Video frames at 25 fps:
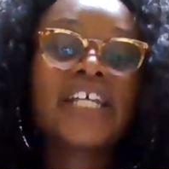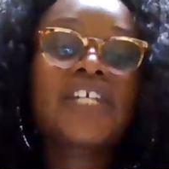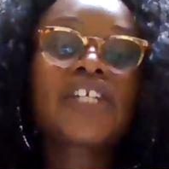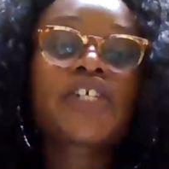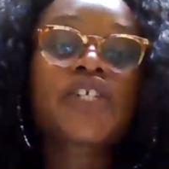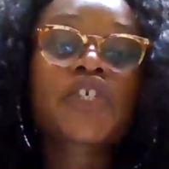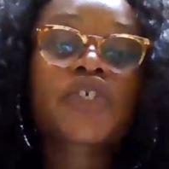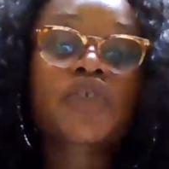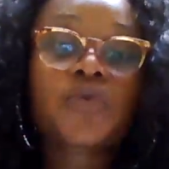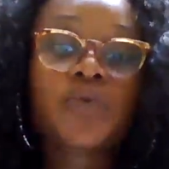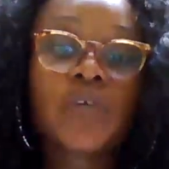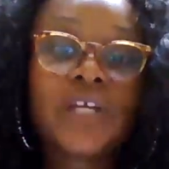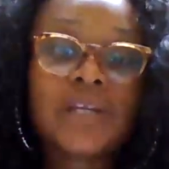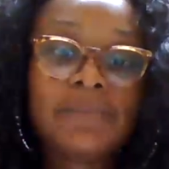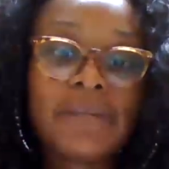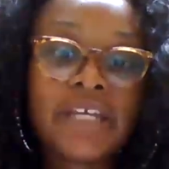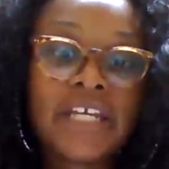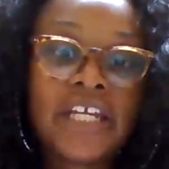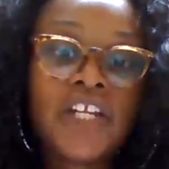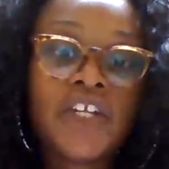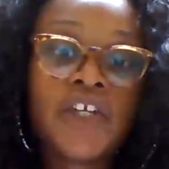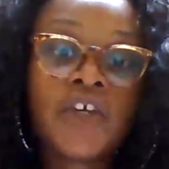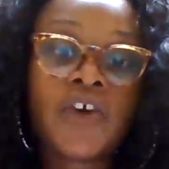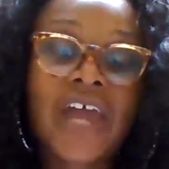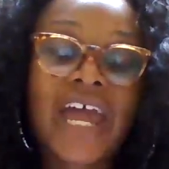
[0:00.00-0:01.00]

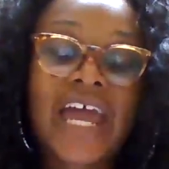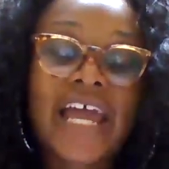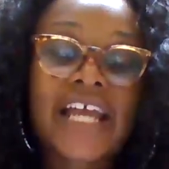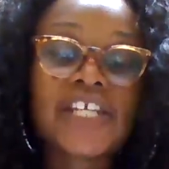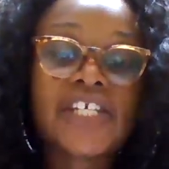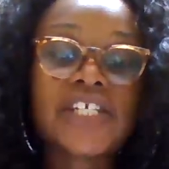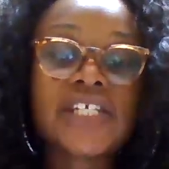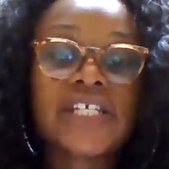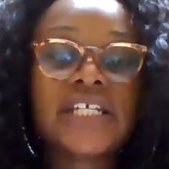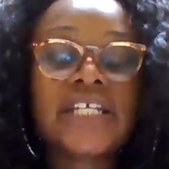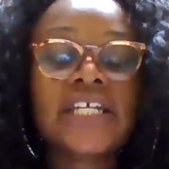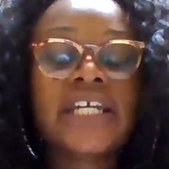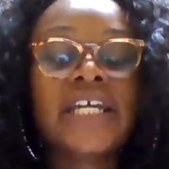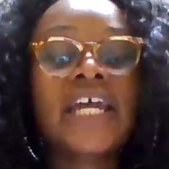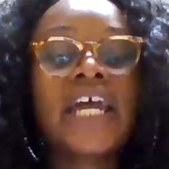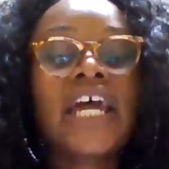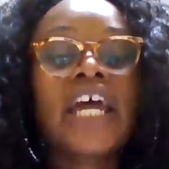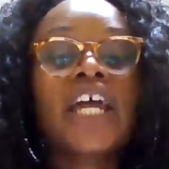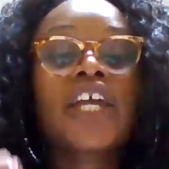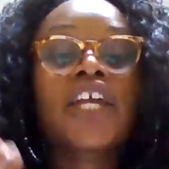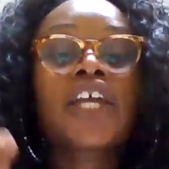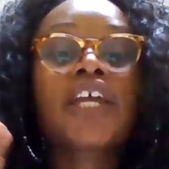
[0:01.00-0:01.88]
streaming, you're actually